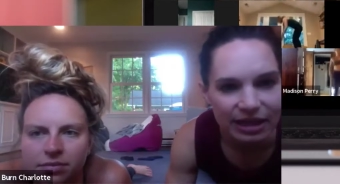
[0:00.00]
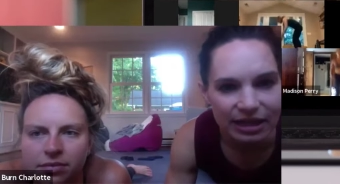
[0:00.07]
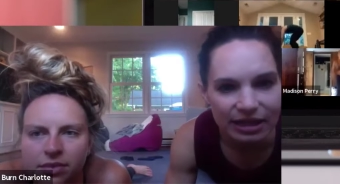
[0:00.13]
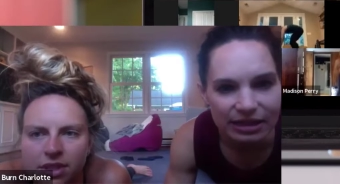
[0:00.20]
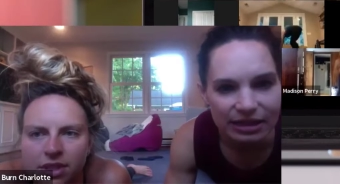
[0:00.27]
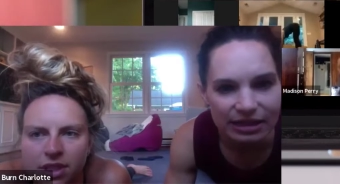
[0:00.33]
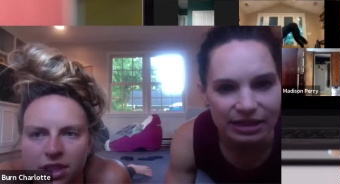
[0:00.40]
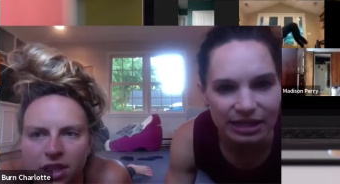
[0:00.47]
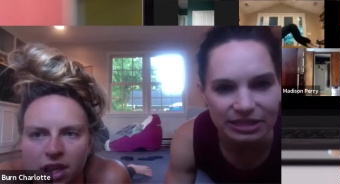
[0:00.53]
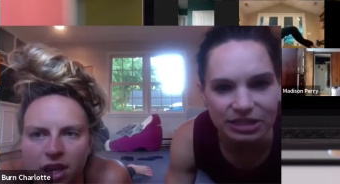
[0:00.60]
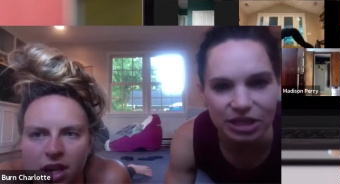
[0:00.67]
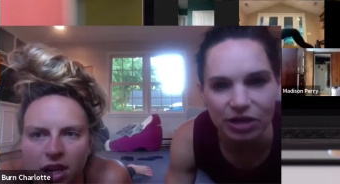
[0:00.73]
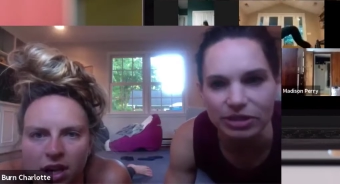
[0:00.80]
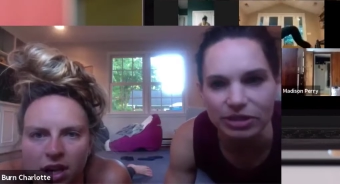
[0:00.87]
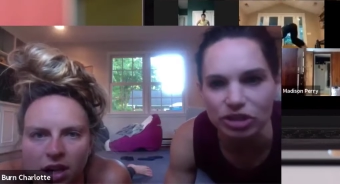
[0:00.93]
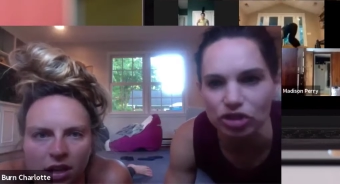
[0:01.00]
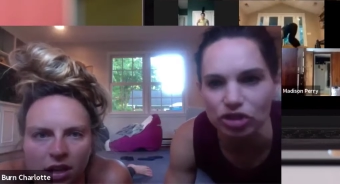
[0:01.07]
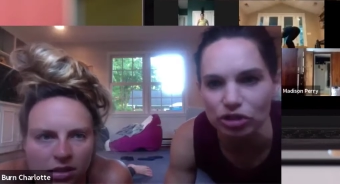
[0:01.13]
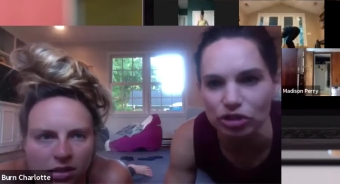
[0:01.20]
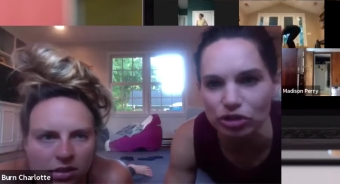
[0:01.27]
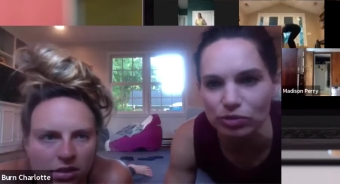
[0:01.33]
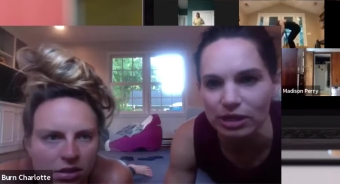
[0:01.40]
Speaker 1: Let's go. As soon as
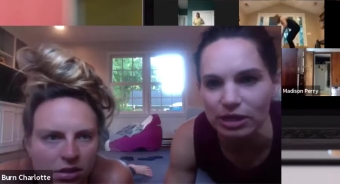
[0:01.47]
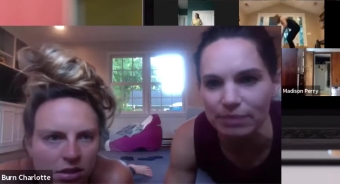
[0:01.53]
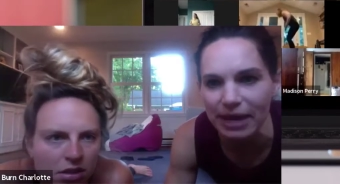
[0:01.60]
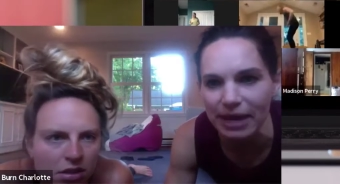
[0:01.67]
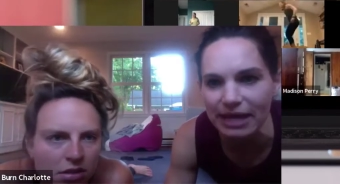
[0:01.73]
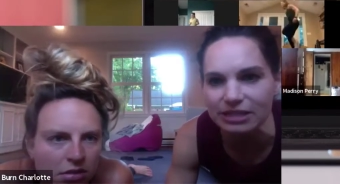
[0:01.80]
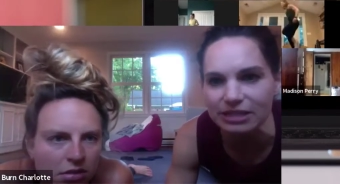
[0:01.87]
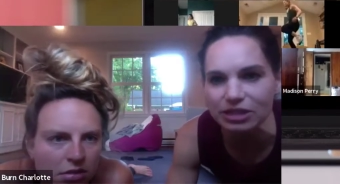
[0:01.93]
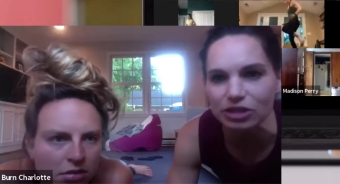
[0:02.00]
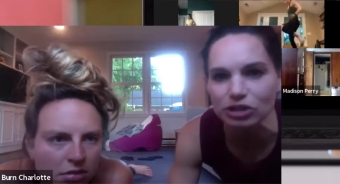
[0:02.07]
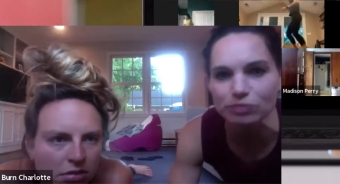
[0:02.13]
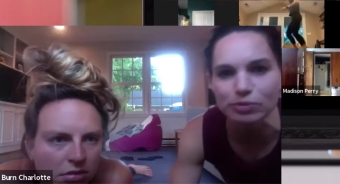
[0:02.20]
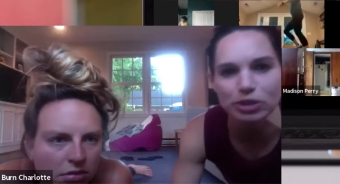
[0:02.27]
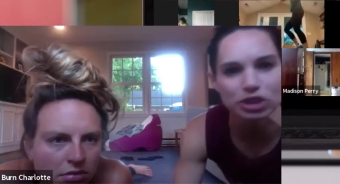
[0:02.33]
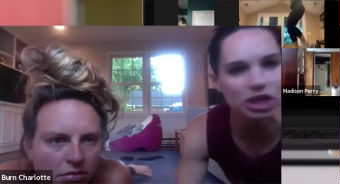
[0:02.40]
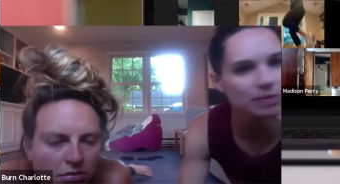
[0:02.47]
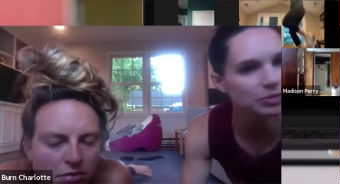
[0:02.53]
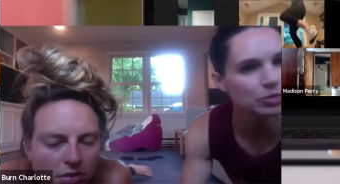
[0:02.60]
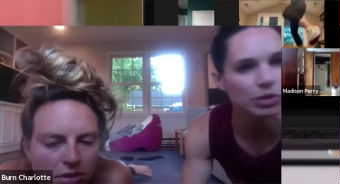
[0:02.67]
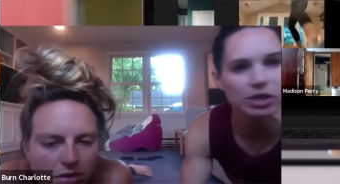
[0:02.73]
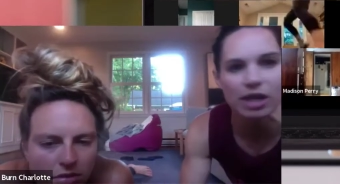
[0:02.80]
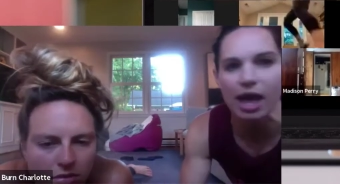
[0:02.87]
we get back into those push-ups, we're
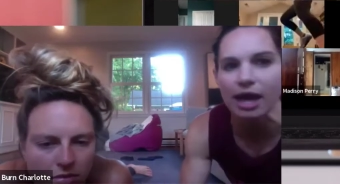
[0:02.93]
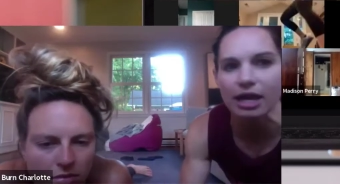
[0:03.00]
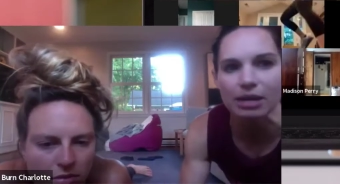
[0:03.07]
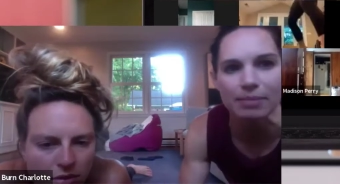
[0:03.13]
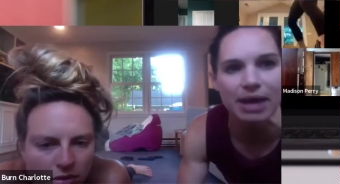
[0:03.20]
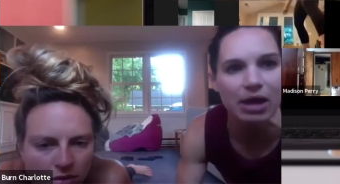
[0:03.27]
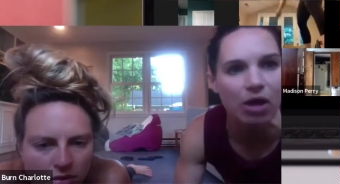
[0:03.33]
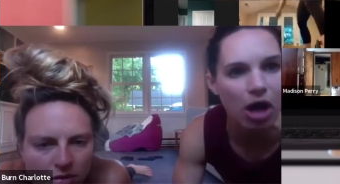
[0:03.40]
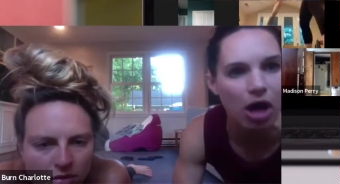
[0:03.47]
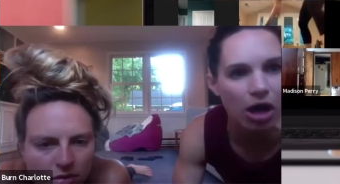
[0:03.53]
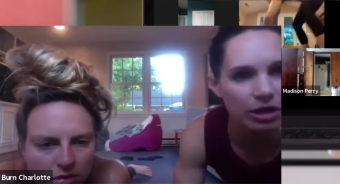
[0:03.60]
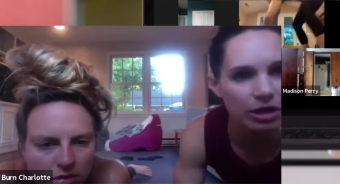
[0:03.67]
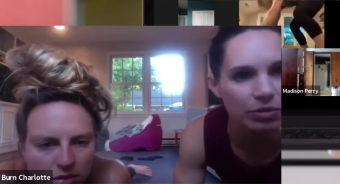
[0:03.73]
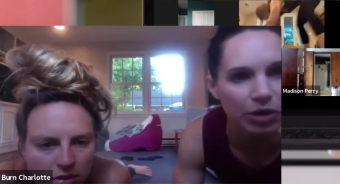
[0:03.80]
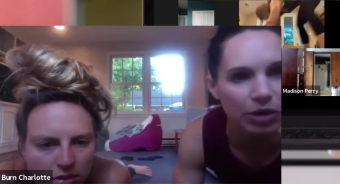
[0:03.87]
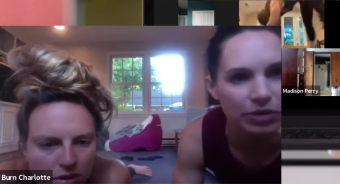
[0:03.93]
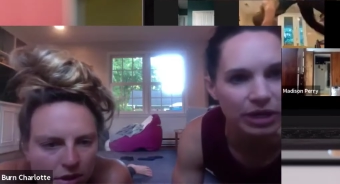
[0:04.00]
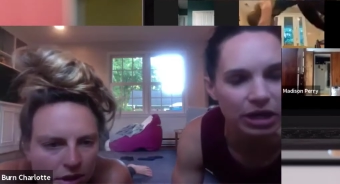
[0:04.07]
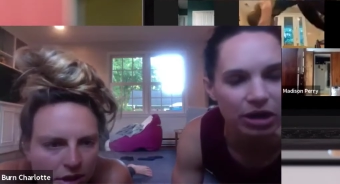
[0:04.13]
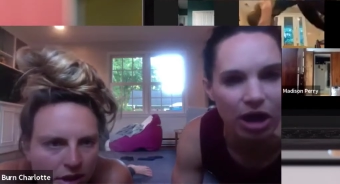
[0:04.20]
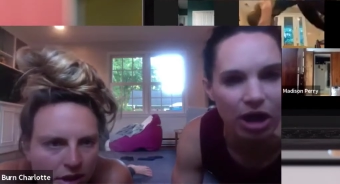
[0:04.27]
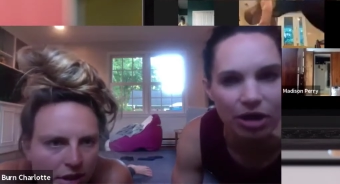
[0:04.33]
knocking them out all in a row here,
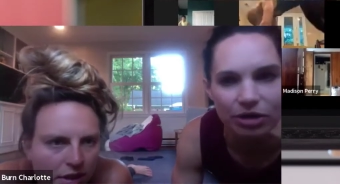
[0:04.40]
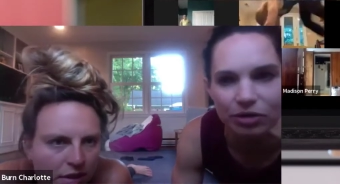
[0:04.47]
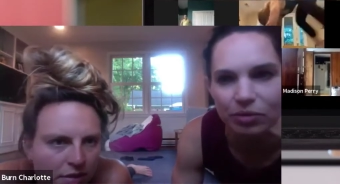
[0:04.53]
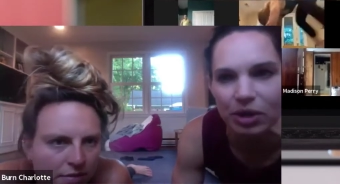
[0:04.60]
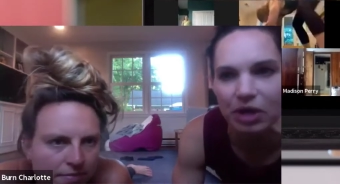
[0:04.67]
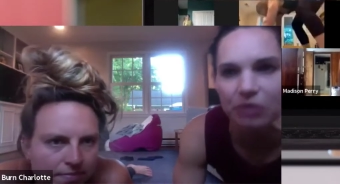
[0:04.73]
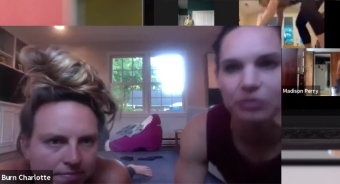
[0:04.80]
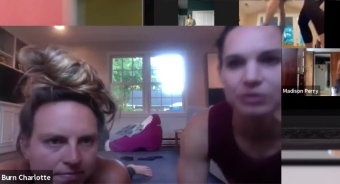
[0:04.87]
all in a row.